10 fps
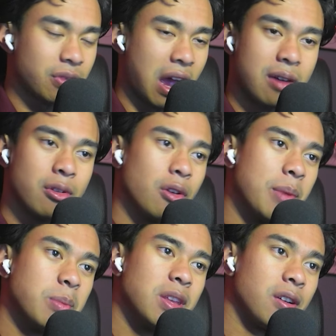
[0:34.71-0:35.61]
I don't know,
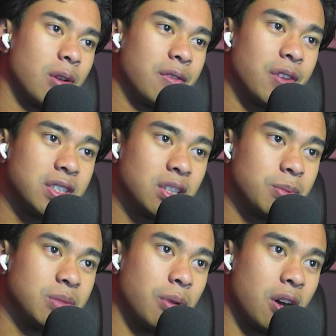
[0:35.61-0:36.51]
maybe they already fixed up
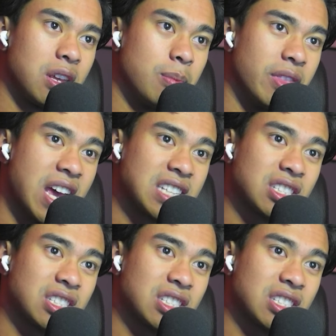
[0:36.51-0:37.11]
his body, but that's